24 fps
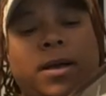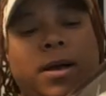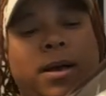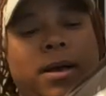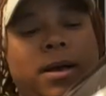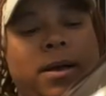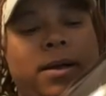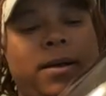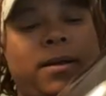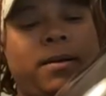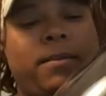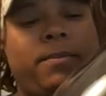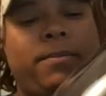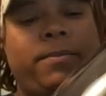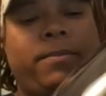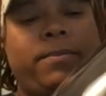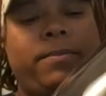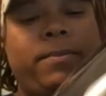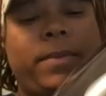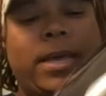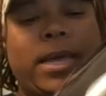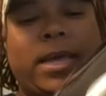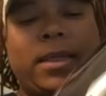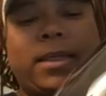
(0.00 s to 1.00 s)

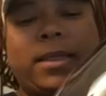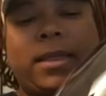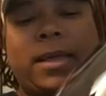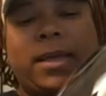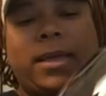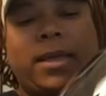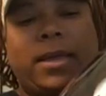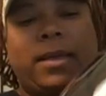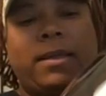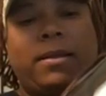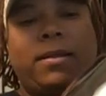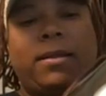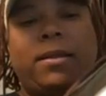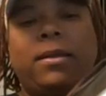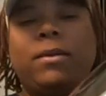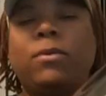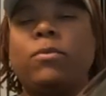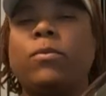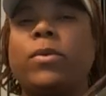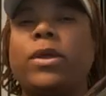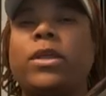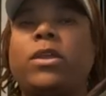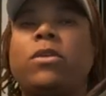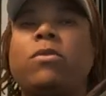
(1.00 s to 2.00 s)
Um, and then
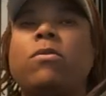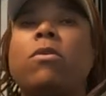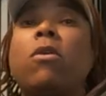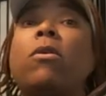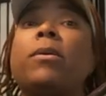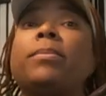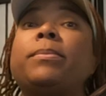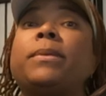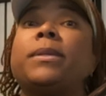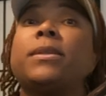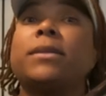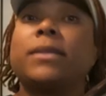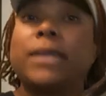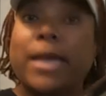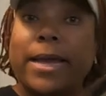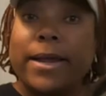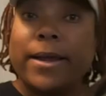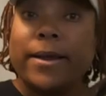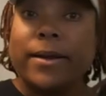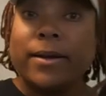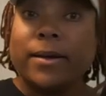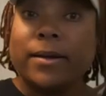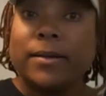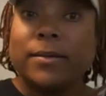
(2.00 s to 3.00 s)
when you go up the
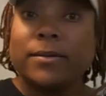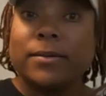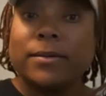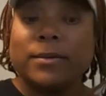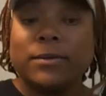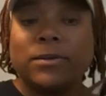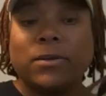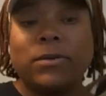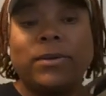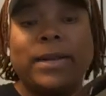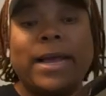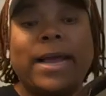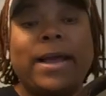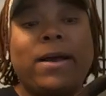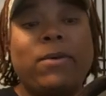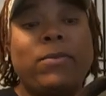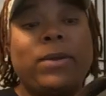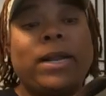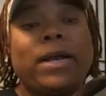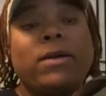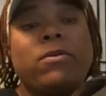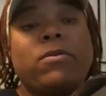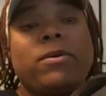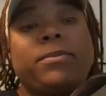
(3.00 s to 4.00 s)
stairs, so now
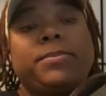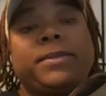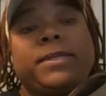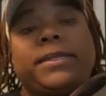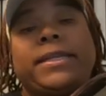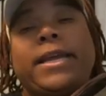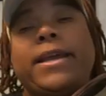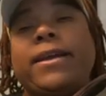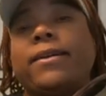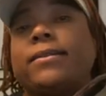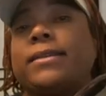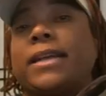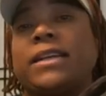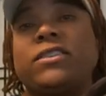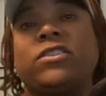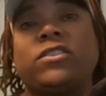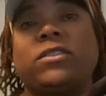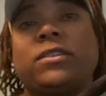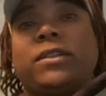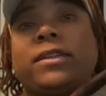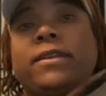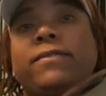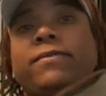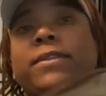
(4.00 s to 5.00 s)
when I go up the stairs, I
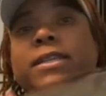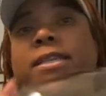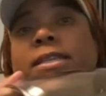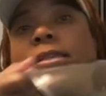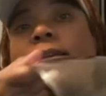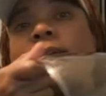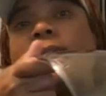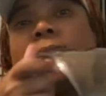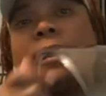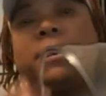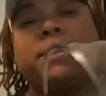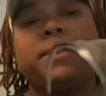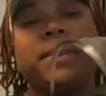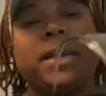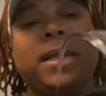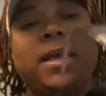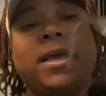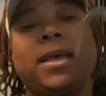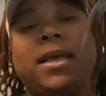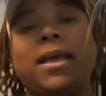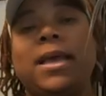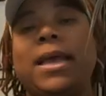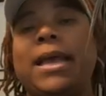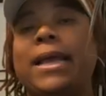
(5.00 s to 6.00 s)
just lift this up
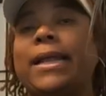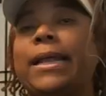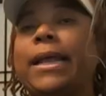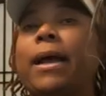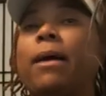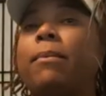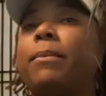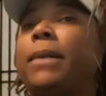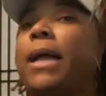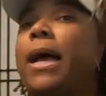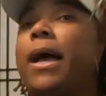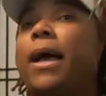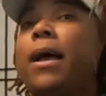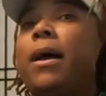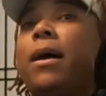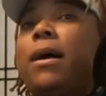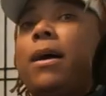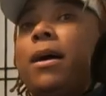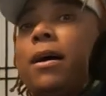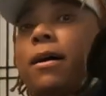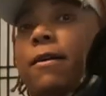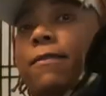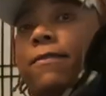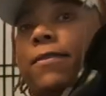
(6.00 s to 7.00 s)
and now I'm not
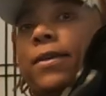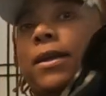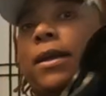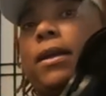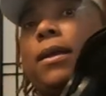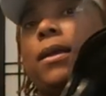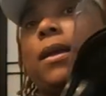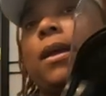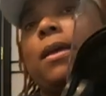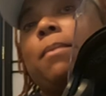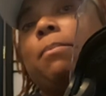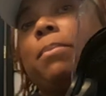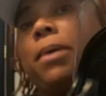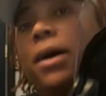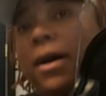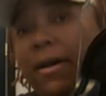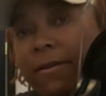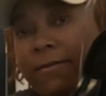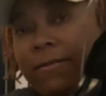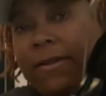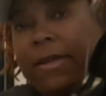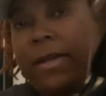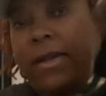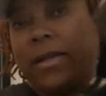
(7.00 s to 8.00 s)
huffing and
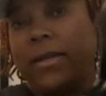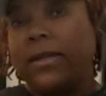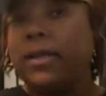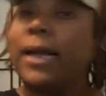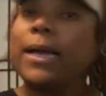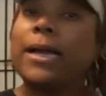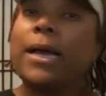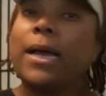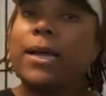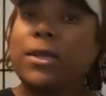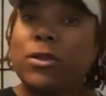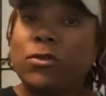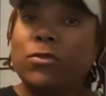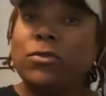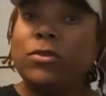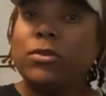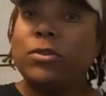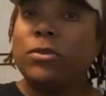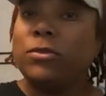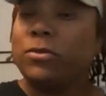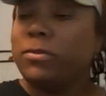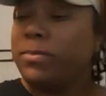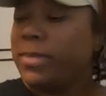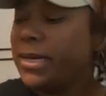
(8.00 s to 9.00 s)
puffing like I used
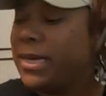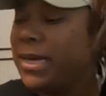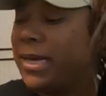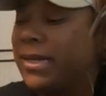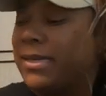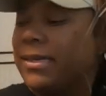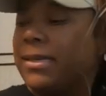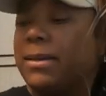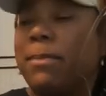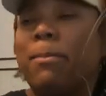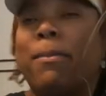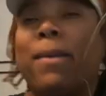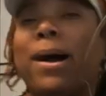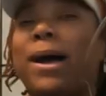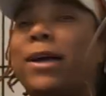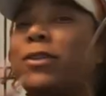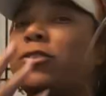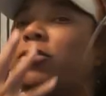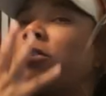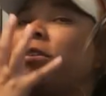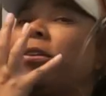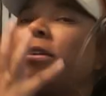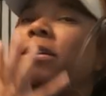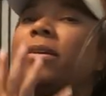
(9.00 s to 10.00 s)
to because the
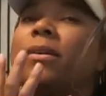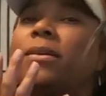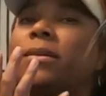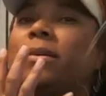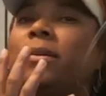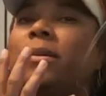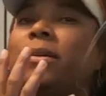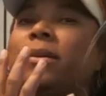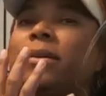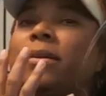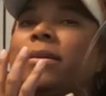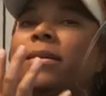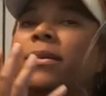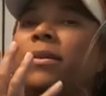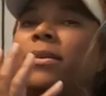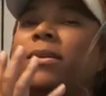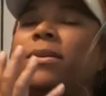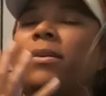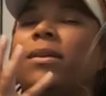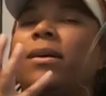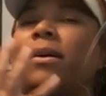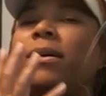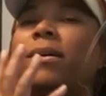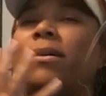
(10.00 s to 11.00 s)
modular,
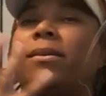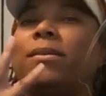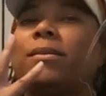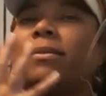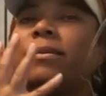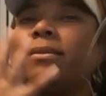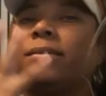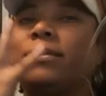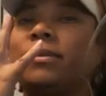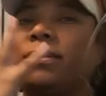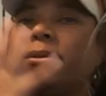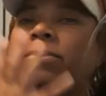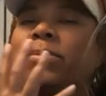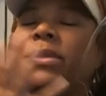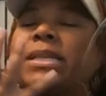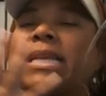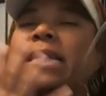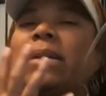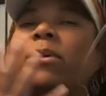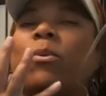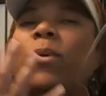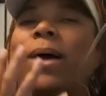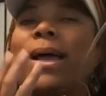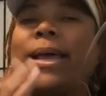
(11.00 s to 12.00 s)
you know, it was
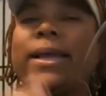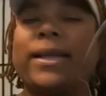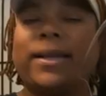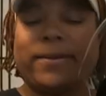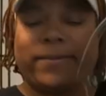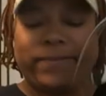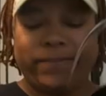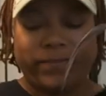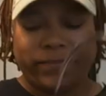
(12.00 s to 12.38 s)
in the way.